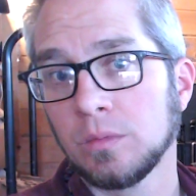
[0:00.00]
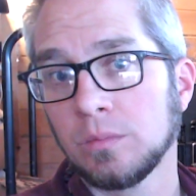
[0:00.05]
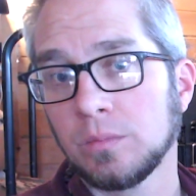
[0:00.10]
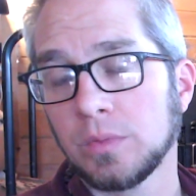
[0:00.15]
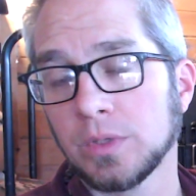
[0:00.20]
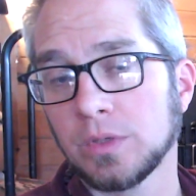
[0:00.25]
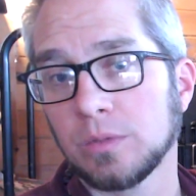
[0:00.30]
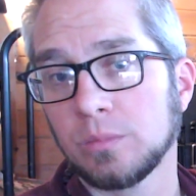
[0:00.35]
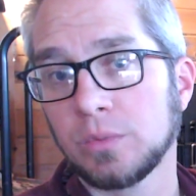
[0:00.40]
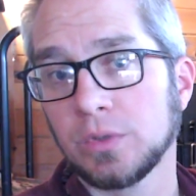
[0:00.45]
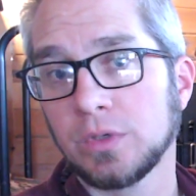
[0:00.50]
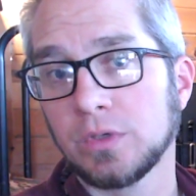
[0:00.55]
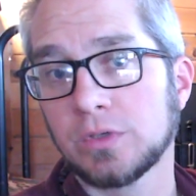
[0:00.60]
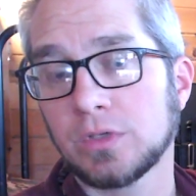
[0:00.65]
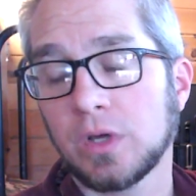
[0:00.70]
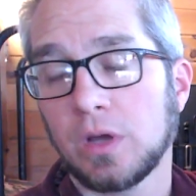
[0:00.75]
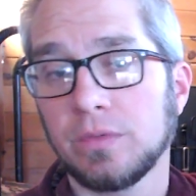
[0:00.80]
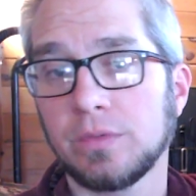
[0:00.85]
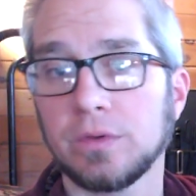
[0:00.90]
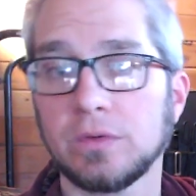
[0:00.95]
But the Buddha
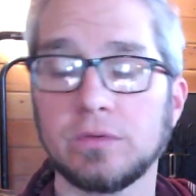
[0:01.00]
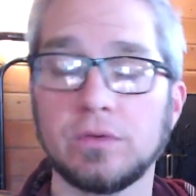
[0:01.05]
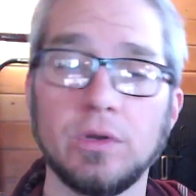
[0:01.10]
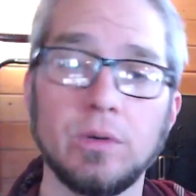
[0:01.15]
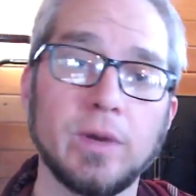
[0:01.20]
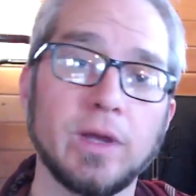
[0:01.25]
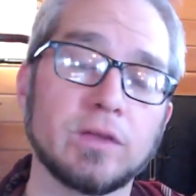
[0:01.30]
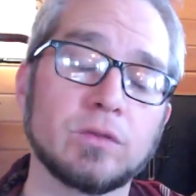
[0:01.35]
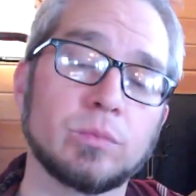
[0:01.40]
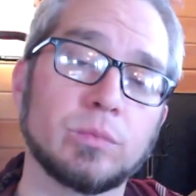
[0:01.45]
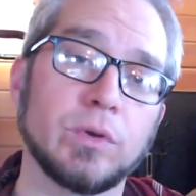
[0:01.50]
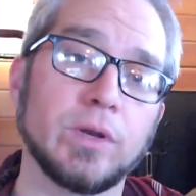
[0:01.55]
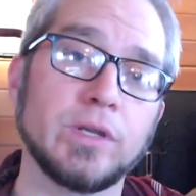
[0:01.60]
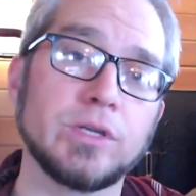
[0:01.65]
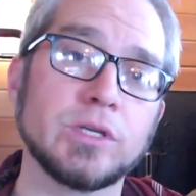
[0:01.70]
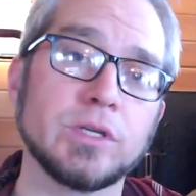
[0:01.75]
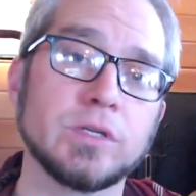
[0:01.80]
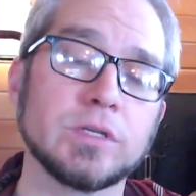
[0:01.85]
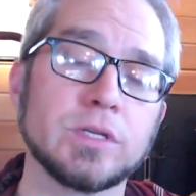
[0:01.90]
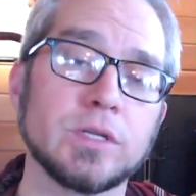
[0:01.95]
taught there's no
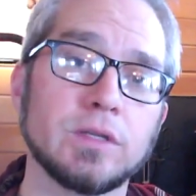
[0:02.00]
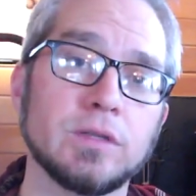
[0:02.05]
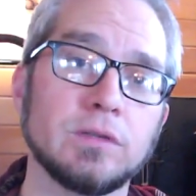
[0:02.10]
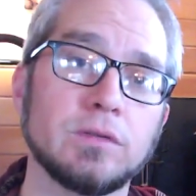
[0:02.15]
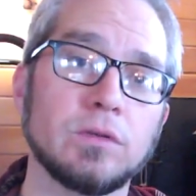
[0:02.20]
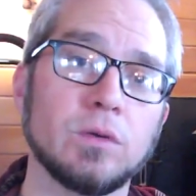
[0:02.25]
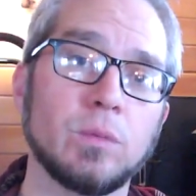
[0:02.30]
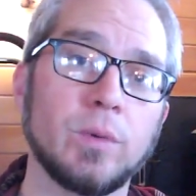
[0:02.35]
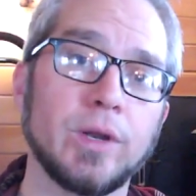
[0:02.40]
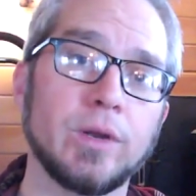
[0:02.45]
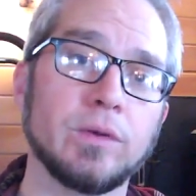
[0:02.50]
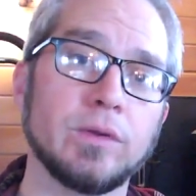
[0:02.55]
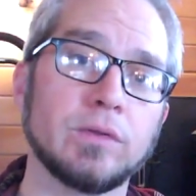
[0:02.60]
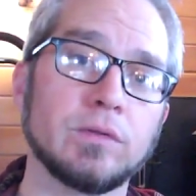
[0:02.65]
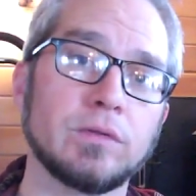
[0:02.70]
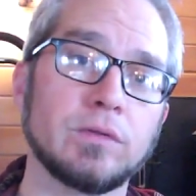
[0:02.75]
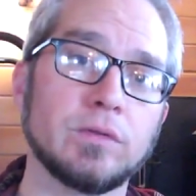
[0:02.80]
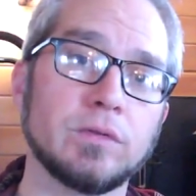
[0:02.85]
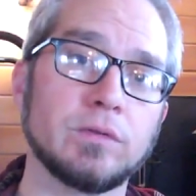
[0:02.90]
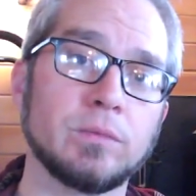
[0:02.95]
expiration to this
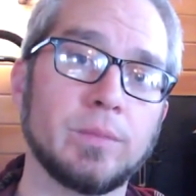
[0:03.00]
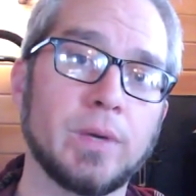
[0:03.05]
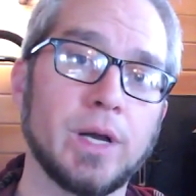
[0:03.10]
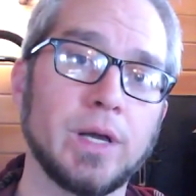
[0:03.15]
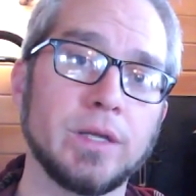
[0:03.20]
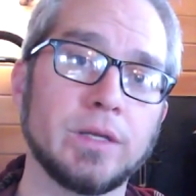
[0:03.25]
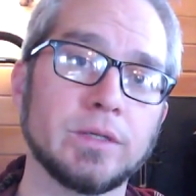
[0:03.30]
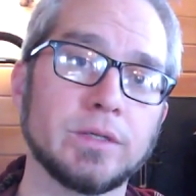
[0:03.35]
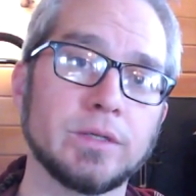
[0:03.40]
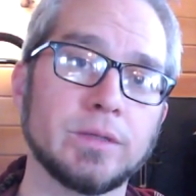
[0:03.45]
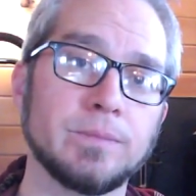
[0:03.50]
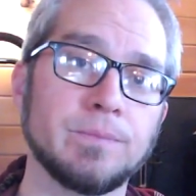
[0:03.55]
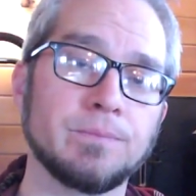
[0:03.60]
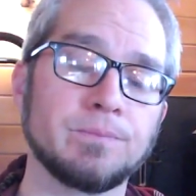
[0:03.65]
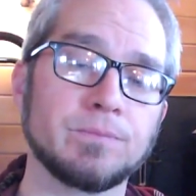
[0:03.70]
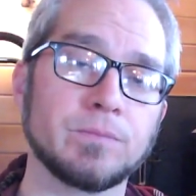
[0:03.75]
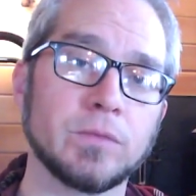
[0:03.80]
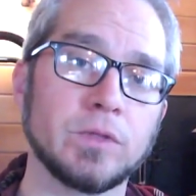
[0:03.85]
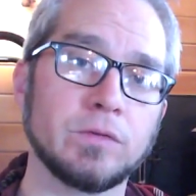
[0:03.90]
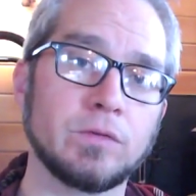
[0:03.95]
awareness, this mind,
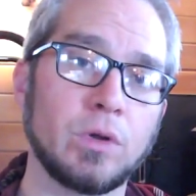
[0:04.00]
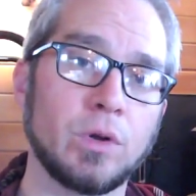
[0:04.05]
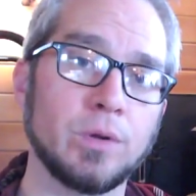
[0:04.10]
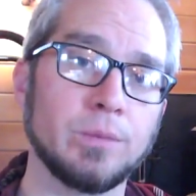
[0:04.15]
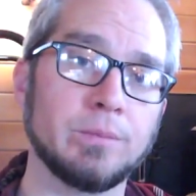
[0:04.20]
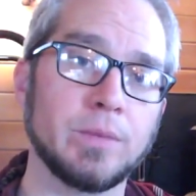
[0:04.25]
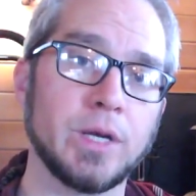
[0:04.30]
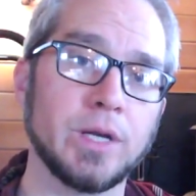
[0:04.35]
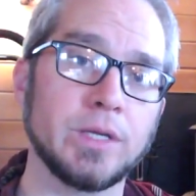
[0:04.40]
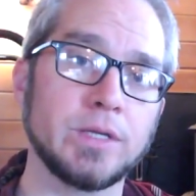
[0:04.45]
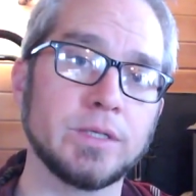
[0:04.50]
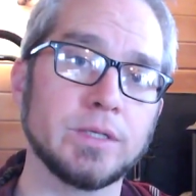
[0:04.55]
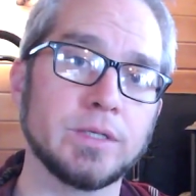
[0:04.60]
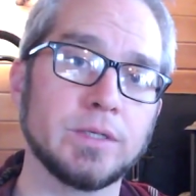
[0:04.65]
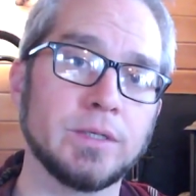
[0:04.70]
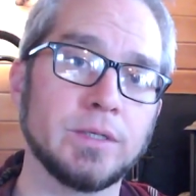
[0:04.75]
this heart mind.